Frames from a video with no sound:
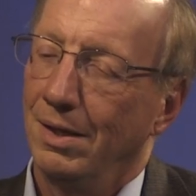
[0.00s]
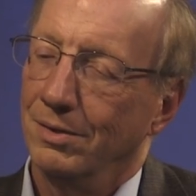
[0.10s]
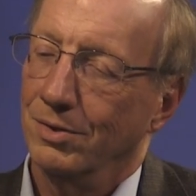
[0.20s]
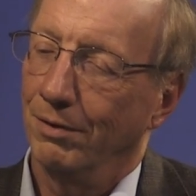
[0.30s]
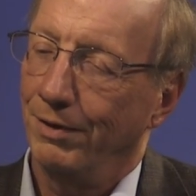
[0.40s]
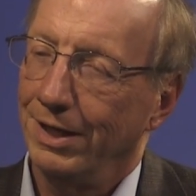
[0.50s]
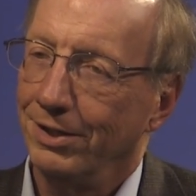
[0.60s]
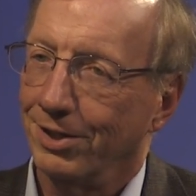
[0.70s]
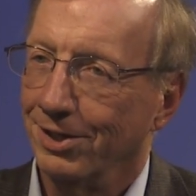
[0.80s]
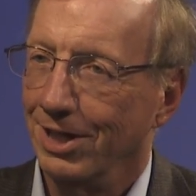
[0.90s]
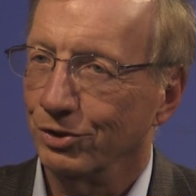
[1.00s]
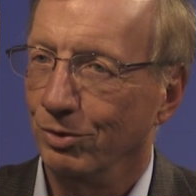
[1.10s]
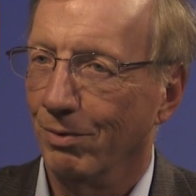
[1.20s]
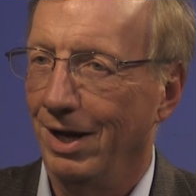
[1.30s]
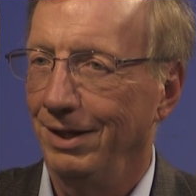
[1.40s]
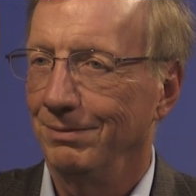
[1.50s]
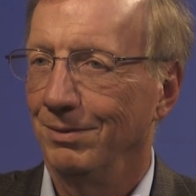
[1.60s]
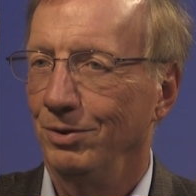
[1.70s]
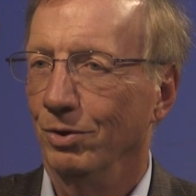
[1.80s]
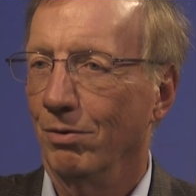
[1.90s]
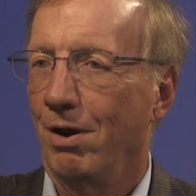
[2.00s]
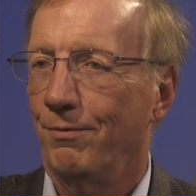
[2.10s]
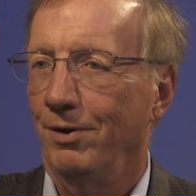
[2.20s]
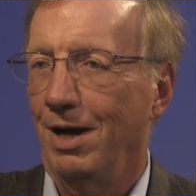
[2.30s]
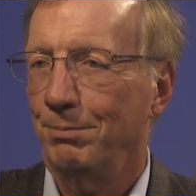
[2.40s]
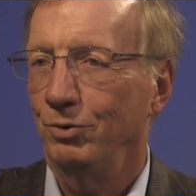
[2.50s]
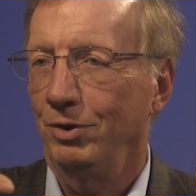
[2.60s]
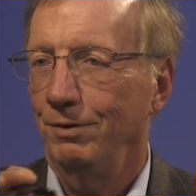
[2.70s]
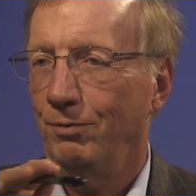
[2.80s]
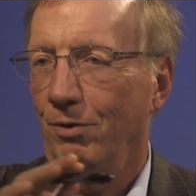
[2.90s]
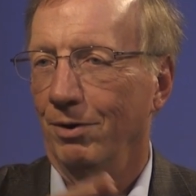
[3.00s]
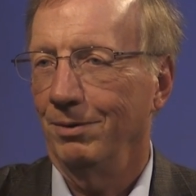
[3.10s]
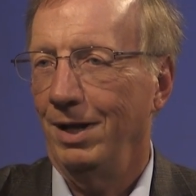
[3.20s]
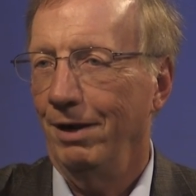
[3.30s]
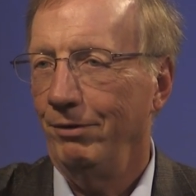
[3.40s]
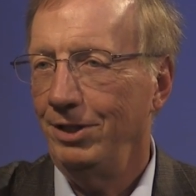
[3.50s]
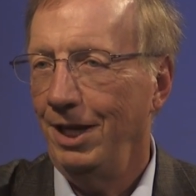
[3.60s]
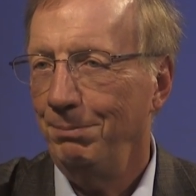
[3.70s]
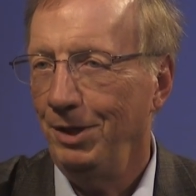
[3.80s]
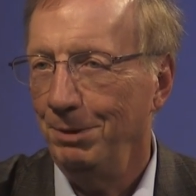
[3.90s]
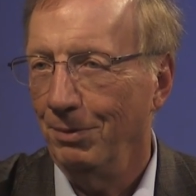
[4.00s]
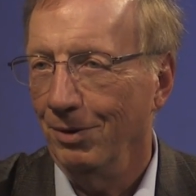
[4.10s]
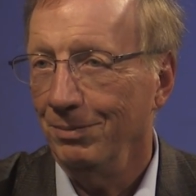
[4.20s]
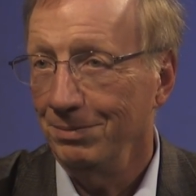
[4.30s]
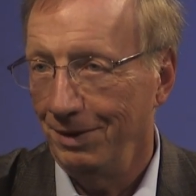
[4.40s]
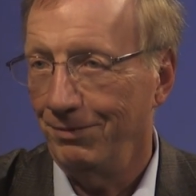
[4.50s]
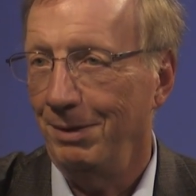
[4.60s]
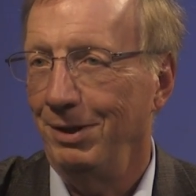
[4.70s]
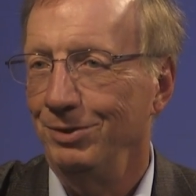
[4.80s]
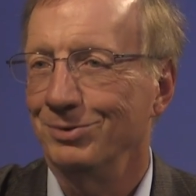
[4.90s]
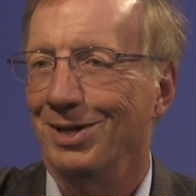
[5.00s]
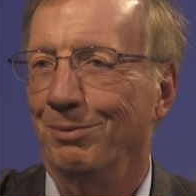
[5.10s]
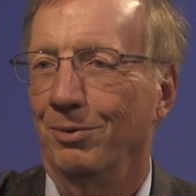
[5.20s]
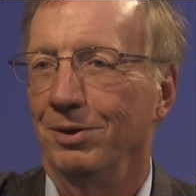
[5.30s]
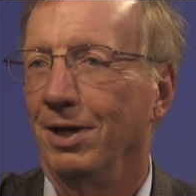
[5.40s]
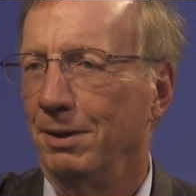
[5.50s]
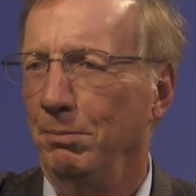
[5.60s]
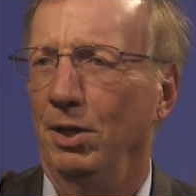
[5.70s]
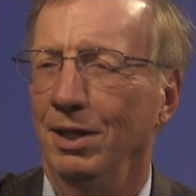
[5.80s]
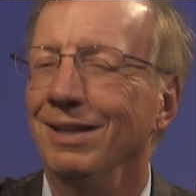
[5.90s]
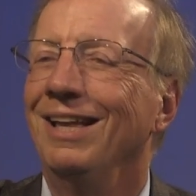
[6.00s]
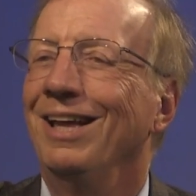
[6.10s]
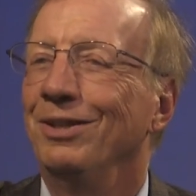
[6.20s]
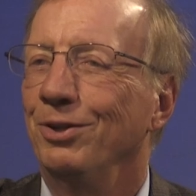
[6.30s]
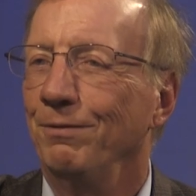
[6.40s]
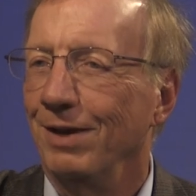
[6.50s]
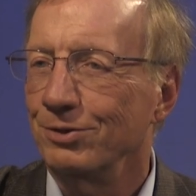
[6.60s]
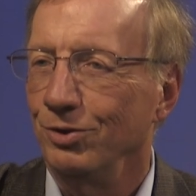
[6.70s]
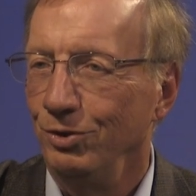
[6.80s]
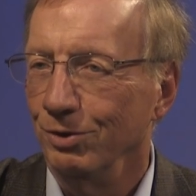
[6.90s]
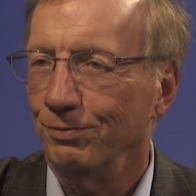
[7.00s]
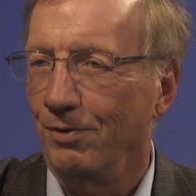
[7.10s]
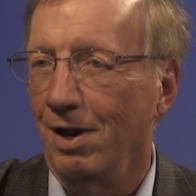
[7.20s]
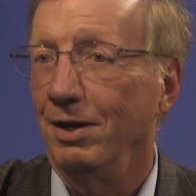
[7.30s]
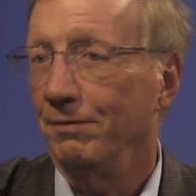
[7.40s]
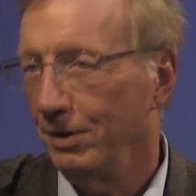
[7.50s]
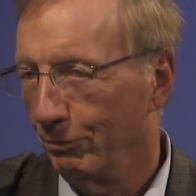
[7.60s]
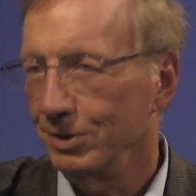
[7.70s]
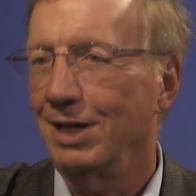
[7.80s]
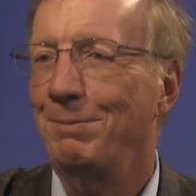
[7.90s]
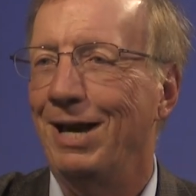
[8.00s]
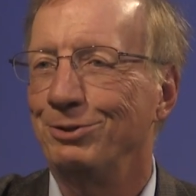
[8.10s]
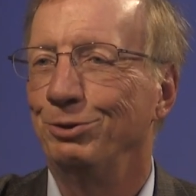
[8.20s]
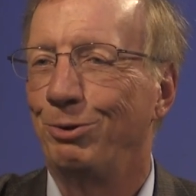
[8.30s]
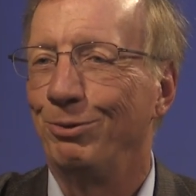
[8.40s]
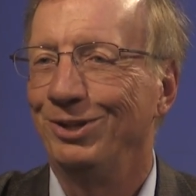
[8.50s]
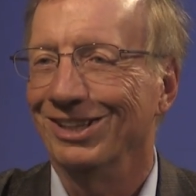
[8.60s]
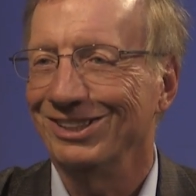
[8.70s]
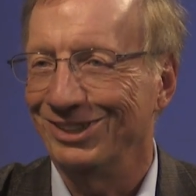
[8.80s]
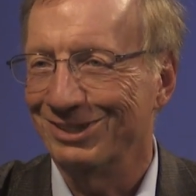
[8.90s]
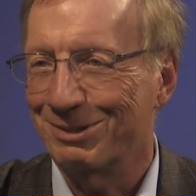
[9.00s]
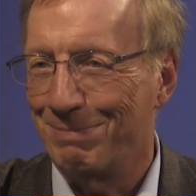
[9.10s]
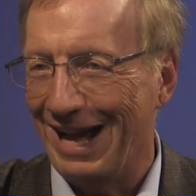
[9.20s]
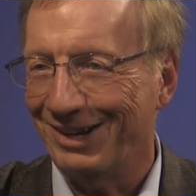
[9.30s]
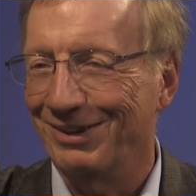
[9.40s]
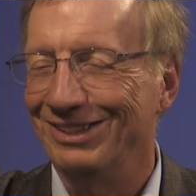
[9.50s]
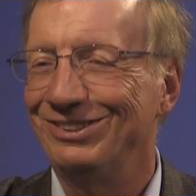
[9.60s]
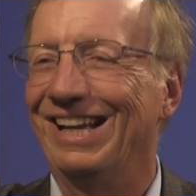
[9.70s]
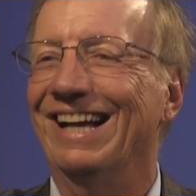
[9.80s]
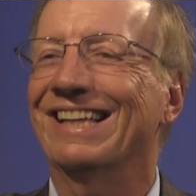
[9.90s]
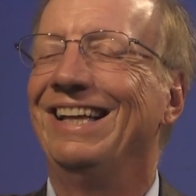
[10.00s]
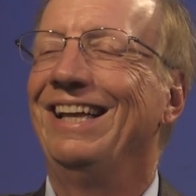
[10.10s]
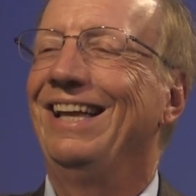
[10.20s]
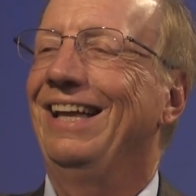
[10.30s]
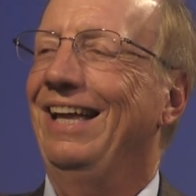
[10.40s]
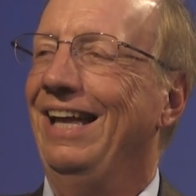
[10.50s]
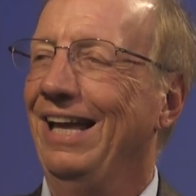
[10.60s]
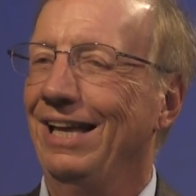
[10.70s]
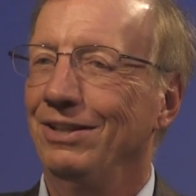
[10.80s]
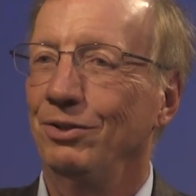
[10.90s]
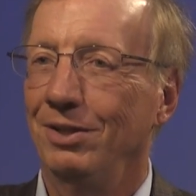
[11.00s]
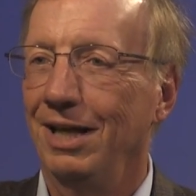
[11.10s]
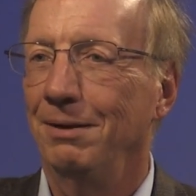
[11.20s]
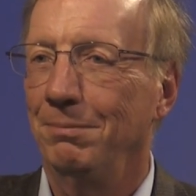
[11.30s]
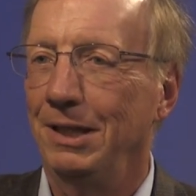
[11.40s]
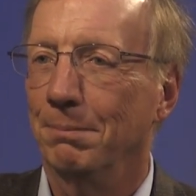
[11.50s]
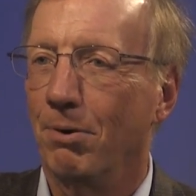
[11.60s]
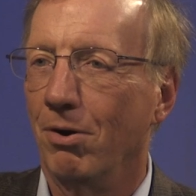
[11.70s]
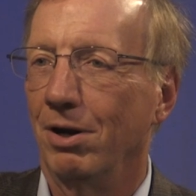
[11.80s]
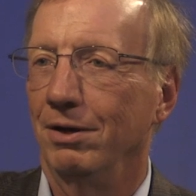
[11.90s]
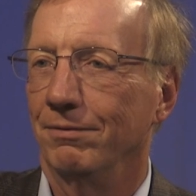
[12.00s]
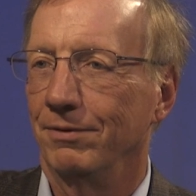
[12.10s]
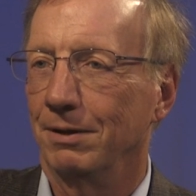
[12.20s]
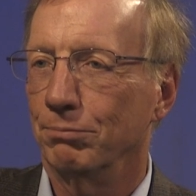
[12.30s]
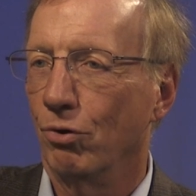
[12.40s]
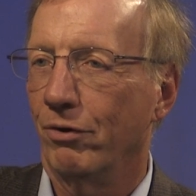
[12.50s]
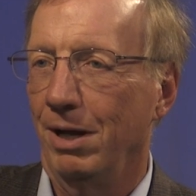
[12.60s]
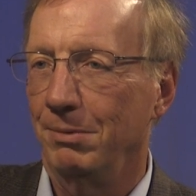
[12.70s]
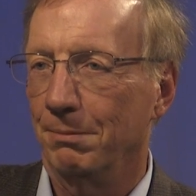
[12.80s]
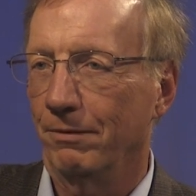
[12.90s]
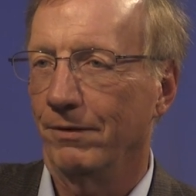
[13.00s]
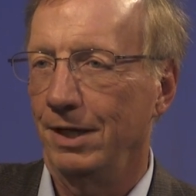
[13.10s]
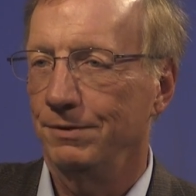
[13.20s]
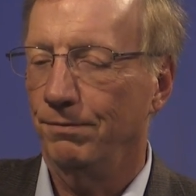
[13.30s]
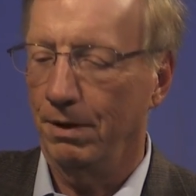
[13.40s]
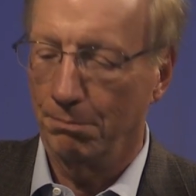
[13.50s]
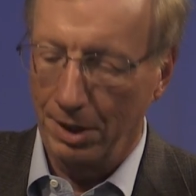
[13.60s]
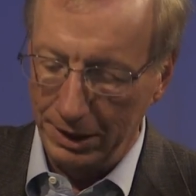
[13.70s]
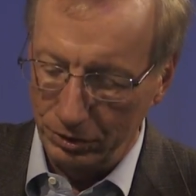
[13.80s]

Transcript: So if I get the connection right, you're offering an opportunity for everyday people, if I may use that word, like me, to invest in your fund once I pass you due diligence background check, and to then be a part of a program that provides money